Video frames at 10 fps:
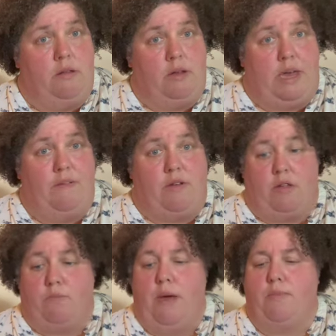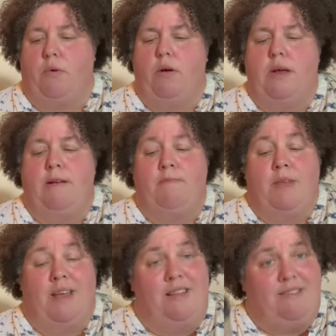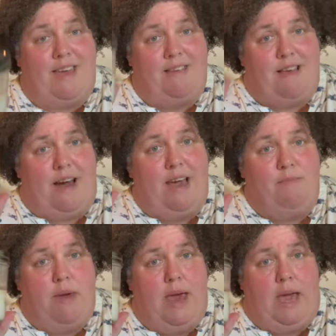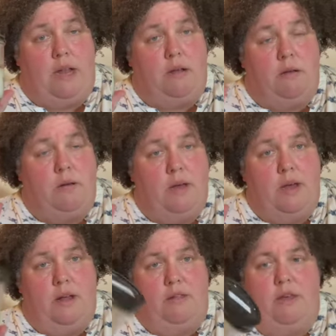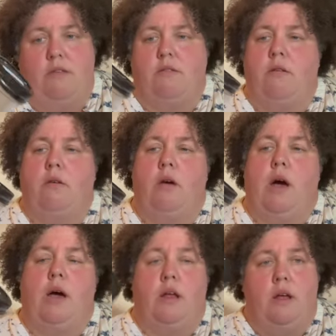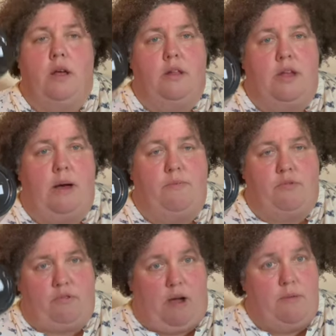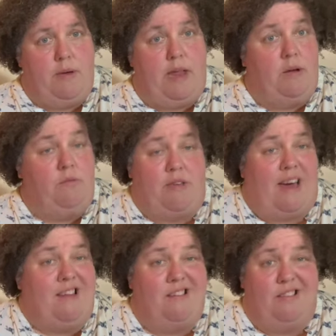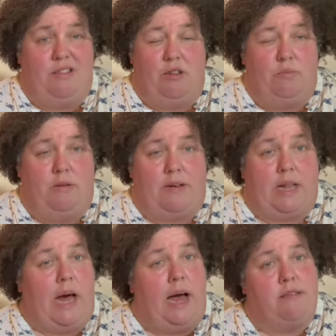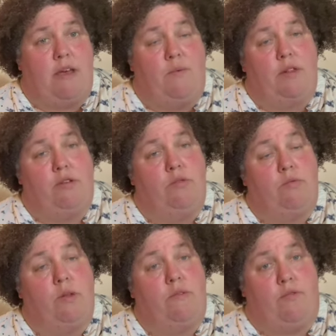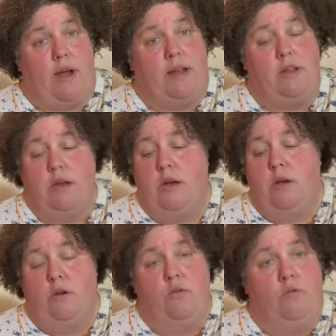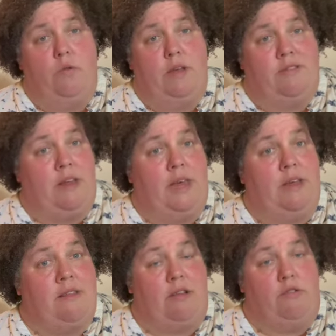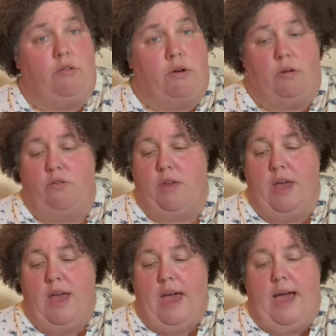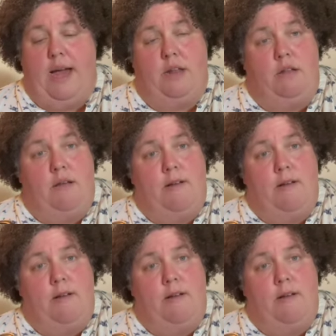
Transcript: give to other people. In this case, I made this tub scrub, and it was at a little bit of a class I went to with a friend who is selling essential oils. And